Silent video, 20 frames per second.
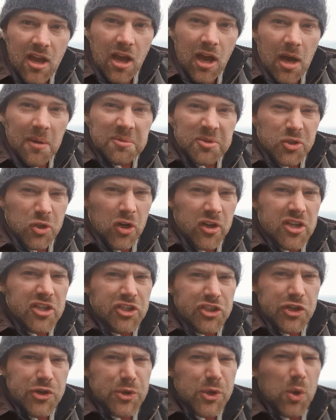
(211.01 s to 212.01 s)
I'm trying to
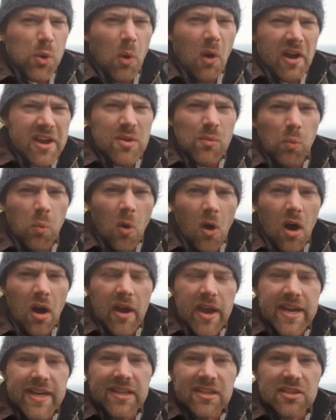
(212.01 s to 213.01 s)
shoot quite
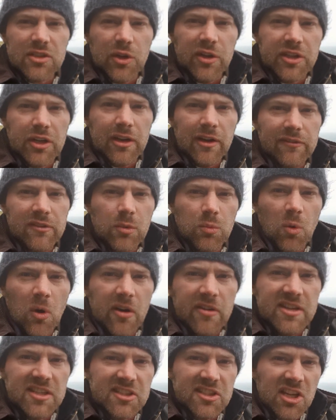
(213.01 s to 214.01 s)
wide so I don't have to
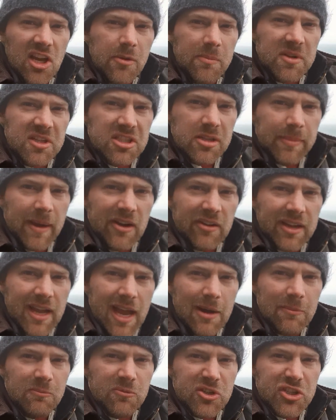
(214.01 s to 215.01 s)
worry so much about
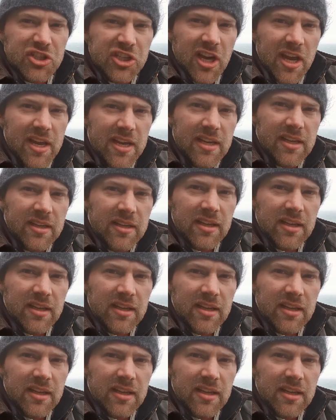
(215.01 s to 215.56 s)
camera shake.